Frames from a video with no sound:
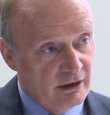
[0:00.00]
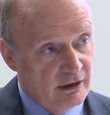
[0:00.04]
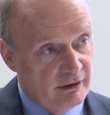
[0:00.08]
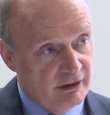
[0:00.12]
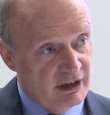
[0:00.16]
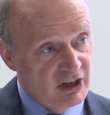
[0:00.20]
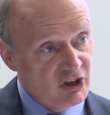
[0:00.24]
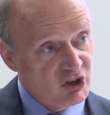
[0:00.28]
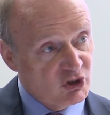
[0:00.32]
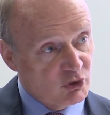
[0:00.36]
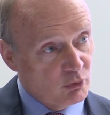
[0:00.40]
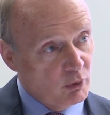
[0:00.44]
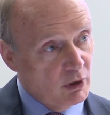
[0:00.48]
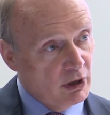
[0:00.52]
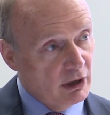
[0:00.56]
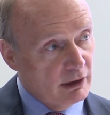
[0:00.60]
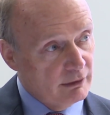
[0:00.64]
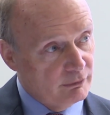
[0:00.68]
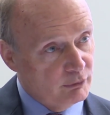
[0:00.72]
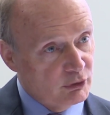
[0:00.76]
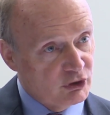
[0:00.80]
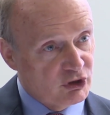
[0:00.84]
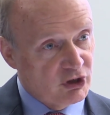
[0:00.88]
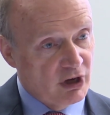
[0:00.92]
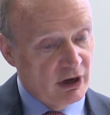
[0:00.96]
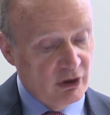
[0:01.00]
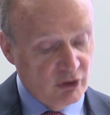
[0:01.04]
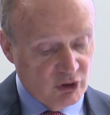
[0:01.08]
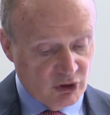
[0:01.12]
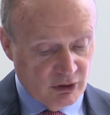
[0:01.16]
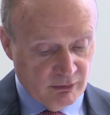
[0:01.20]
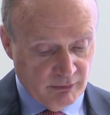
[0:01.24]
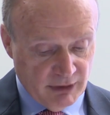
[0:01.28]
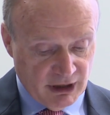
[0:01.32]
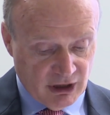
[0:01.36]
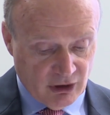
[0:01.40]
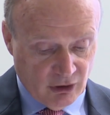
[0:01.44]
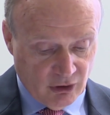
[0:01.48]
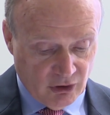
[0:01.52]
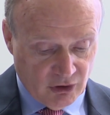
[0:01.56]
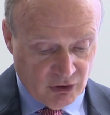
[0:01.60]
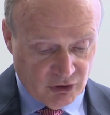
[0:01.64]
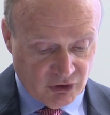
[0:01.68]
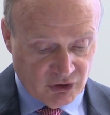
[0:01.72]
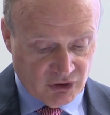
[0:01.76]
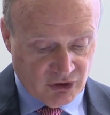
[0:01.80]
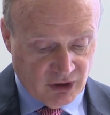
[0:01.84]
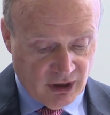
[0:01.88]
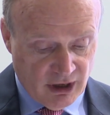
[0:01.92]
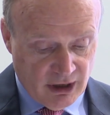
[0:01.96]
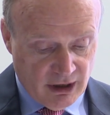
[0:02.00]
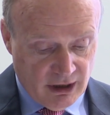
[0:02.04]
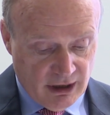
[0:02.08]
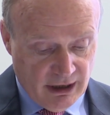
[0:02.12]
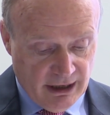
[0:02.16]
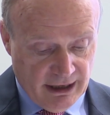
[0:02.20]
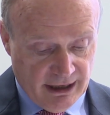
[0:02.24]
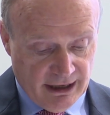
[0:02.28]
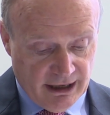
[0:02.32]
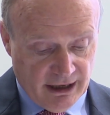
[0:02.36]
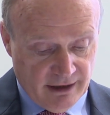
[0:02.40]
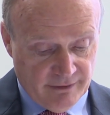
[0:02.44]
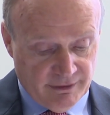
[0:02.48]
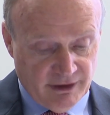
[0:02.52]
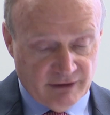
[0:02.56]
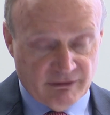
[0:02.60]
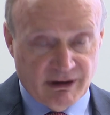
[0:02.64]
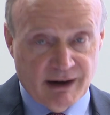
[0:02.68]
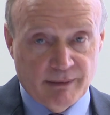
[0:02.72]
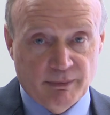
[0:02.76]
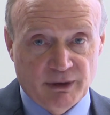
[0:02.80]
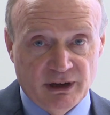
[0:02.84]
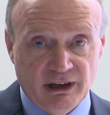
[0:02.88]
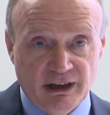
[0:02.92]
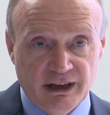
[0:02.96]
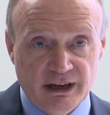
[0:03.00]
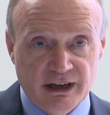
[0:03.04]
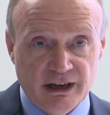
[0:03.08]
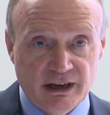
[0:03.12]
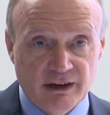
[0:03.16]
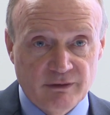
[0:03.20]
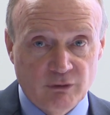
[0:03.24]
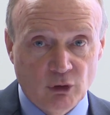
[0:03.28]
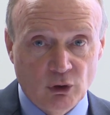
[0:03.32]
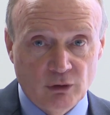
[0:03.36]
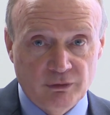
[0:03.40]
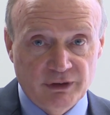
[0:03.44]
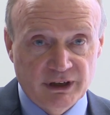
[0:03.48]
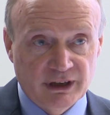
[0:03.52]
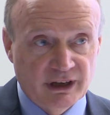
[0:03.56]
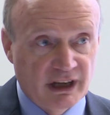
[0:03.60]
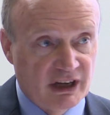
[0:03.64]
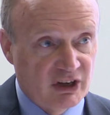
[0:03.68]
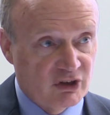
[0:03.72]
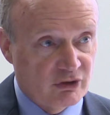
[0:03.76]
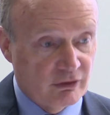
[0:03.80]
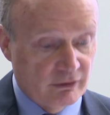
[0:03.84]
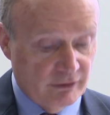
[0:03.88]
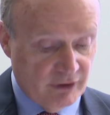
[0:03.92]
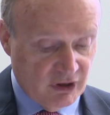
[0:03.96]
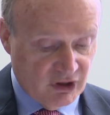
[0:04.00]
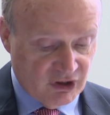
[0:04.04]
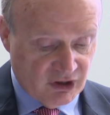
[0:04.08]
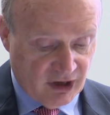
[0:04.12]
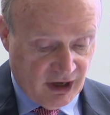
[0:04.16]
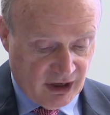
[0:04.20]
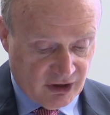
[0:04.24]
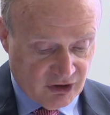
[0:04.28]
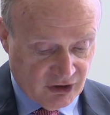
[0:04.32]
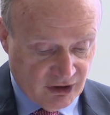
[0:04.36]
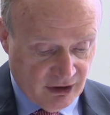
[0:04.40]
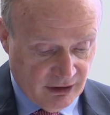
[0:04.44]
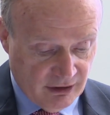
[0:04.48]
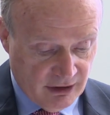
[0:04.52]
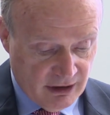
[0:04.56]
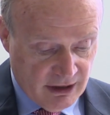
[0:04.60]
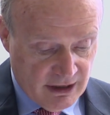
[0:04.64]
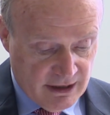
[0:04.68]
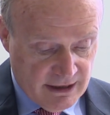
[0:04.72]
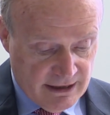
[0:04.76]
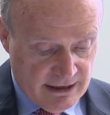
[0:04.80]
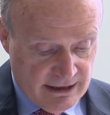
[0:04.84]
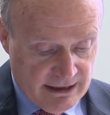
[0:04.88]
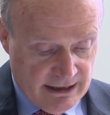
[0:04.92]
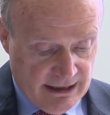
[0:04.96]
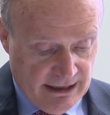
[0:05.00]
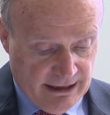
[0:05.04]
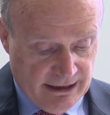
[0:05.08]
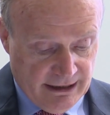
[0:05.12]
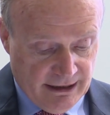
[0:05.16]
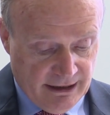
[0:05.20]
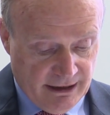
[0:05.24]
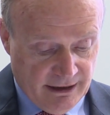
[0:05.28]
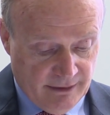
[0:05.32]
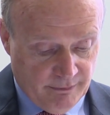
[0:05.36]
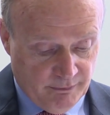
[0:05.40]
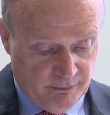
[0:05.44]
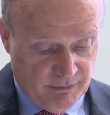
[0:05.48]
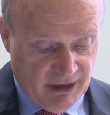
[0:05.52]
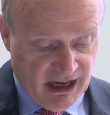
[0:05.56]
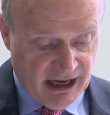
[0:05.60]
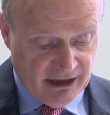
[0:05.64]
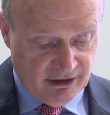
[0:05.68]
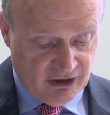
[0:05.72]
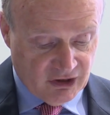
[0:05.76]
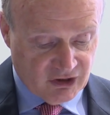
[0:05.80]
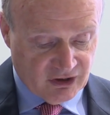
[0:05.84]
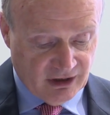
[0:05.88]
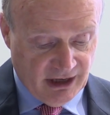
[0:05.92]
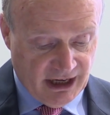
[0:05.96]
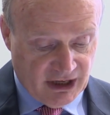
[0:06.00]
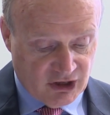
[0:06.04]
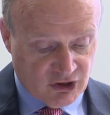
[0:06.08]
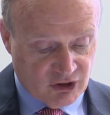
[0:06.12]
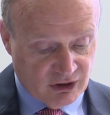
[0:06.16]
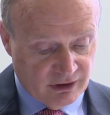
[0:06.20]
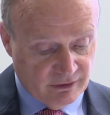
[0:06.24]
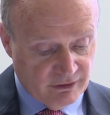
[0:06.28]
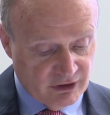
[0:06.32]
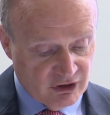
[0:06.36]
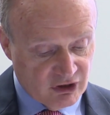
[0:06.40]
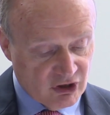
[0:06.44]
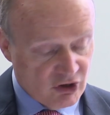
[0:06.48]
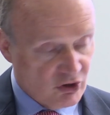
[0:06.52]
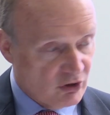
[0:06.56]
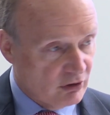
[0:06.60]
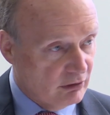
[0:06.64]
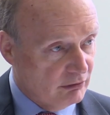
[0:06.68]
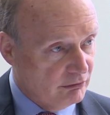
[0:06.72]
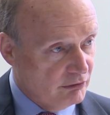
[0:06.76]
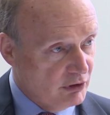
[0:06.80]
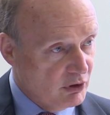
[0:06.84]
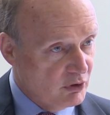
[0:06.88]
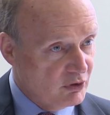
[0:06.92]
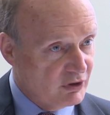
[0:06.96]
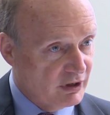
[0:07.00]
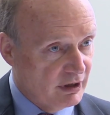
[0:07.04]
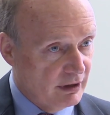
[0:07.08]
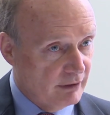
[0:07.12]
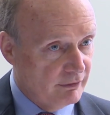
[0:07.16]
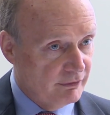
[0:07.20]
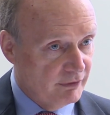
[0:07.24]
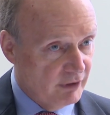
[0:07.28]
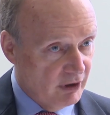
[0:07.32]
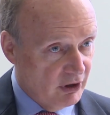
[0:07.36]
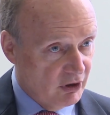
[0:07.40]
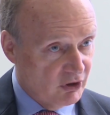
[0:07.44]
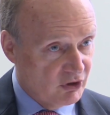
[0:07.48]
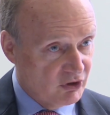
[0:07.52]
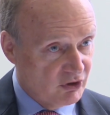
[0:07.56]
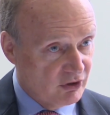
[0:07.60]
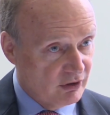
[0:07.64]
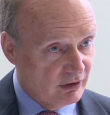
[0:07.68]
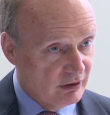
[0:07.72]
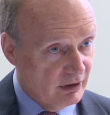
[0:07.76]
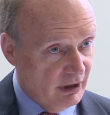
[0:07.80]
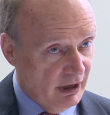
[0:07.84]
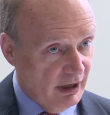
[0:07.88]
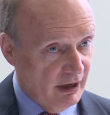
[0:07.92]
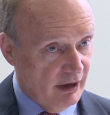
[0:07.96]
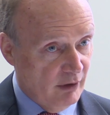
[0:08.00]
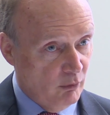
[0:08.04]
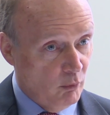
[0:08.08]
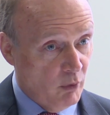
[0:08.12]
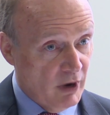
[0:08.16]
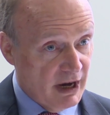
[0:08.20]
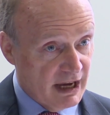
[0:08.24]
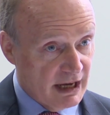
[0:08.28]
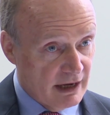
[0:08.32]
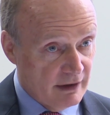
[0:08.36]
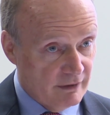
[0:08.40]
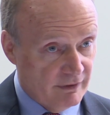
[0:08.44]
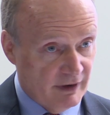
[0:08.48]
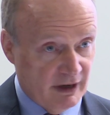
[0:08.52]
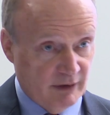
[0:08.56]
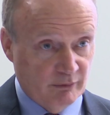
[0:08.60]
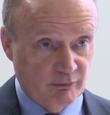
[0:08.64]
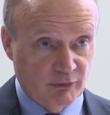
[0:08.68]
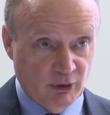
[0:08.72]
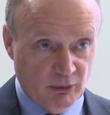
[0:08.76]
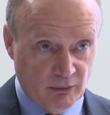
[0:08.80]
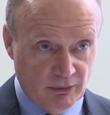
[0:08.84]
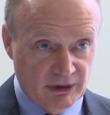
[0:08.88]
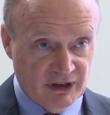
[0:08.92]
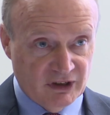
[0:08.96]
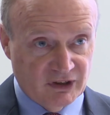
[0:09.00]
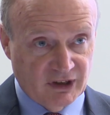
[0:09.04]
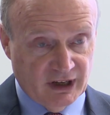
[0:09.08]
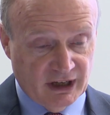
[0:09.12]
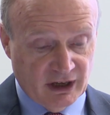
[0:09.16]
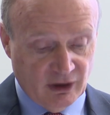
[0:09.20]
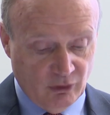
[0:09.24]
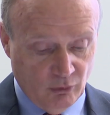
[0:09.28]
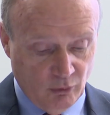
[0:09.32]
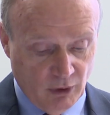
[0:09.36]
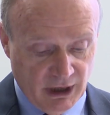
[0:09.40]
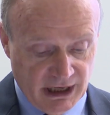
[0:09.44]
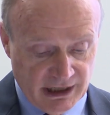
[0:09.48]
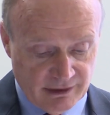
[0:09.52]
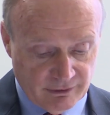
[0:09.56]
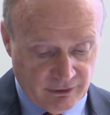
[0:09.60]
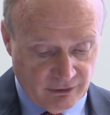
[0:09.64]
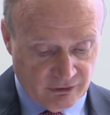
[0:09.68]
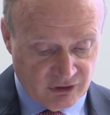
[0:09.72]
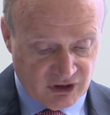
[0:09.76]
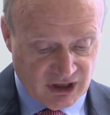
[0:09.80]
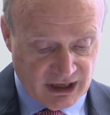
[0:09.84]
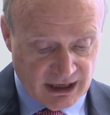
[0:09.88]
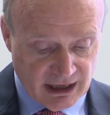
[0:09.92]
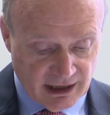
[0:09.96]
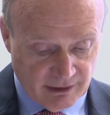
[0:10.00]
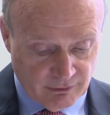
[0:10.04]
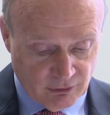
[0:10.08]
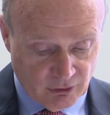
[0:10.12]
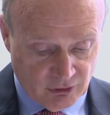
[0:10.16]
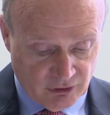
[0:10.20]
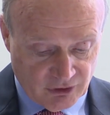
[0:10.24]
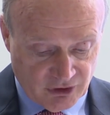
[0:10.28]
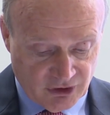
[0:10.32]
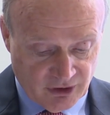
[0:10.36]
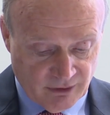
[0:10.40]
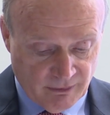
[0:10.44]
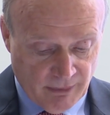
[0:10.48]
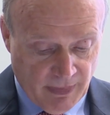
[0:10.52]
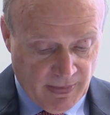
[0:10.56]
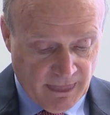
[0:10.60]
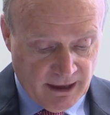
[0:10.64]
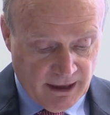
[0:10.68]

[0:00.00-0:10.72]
These 12 were chosen because of the rapidly evolving nature of this sector and the selection of the digital route in the first wave and probably second wave of T-levels.